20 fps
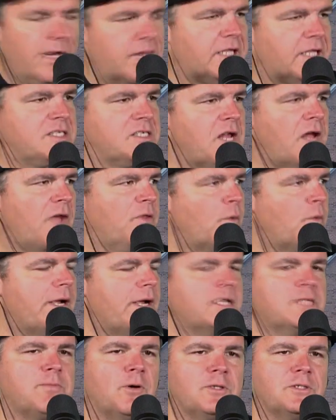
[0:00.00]
is not the way
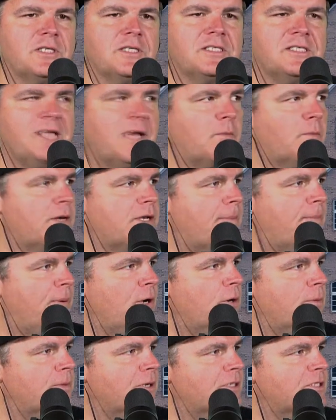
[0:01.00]
you're supposed to sit when you
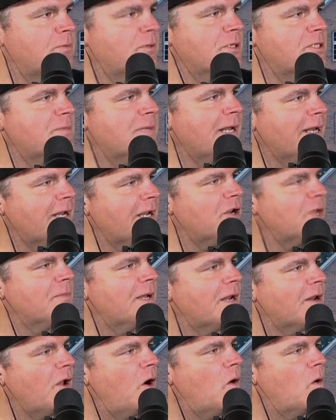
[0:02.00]
poop. You're supposed to be a little
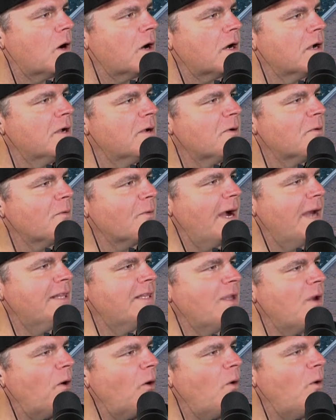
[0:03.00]
bit lower, right?
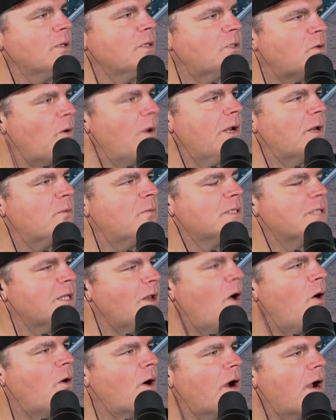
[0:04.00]
The old toilet was
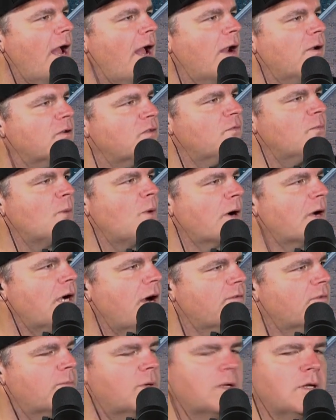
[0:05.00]
lower and it was more
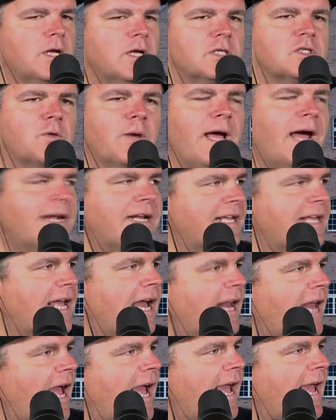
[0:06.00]
comfortable. So we had to
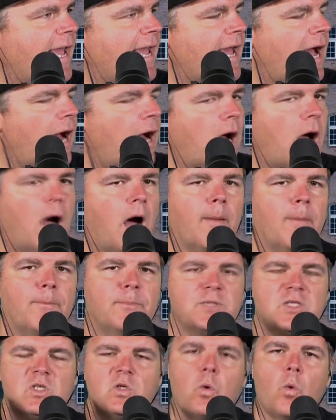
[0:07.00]
get a
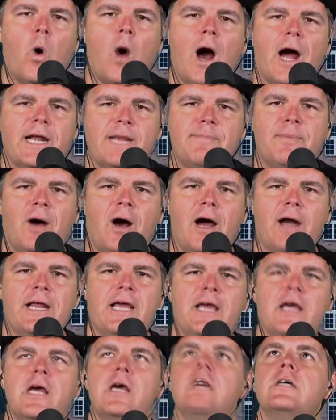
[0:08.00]
squatty
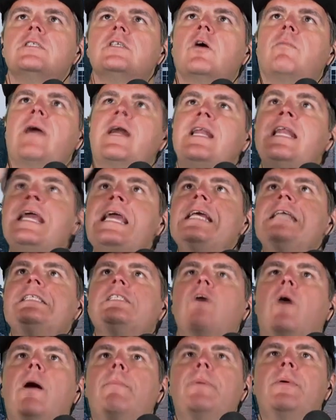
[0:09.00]
potty. So my knees
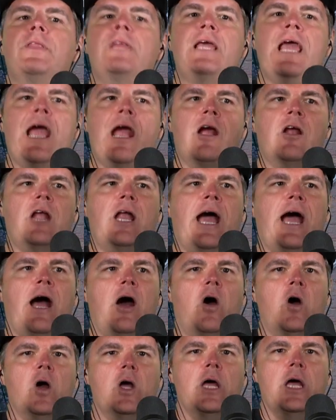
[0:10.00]
go up in the air
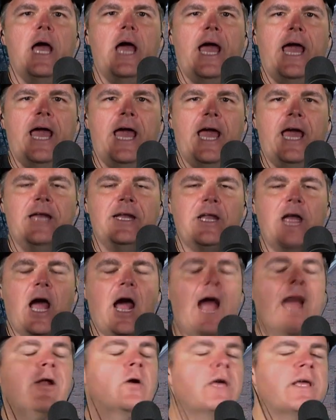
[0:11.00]
now. And
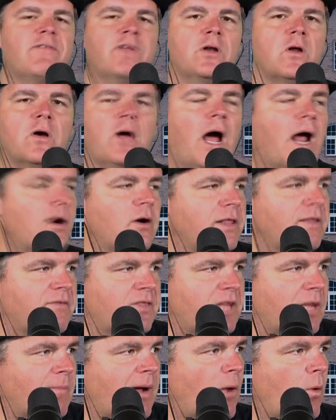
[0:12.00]
I don't even
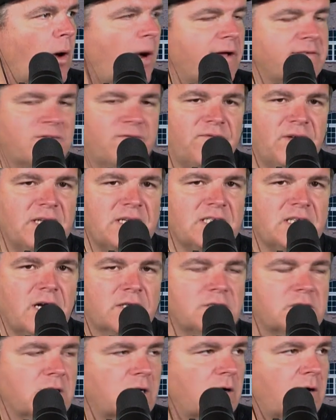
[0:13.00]
think my wife's feet
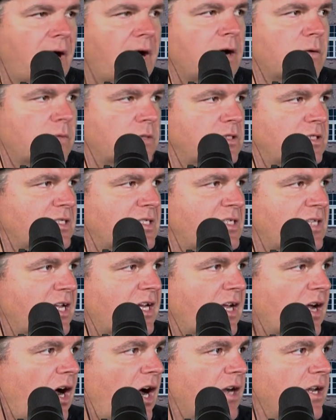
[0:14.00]
touch the ground when she's
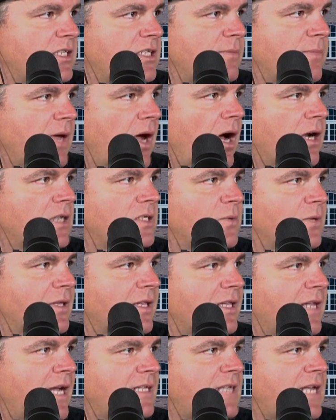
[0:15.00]
sitting on it, to be honest with
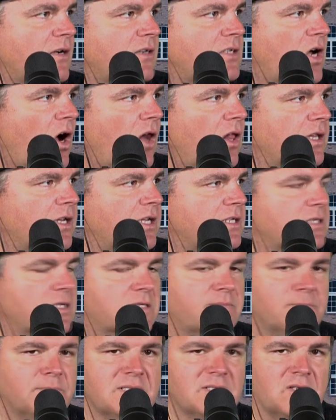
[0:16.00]
you. That's how tall it is.
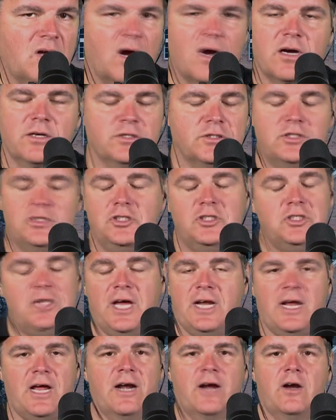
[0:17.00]
It's bizarre as
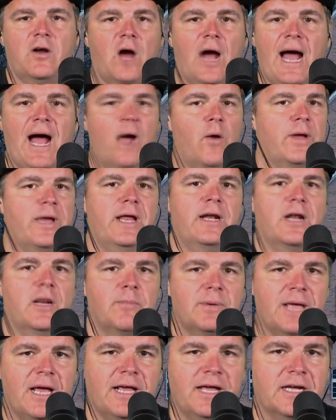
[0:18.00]
shit. I don't know how we ended
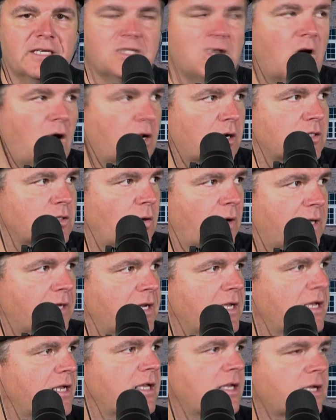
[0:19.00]
up getting a taller toilet.
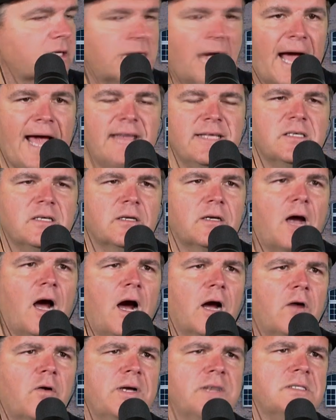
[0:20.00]
Guys,
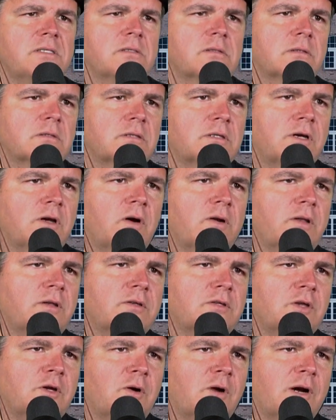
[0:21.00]
Chris, do you know
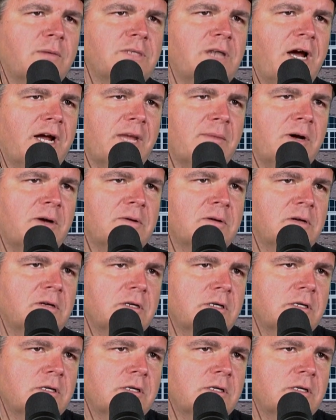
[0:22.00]
what I'm talking about?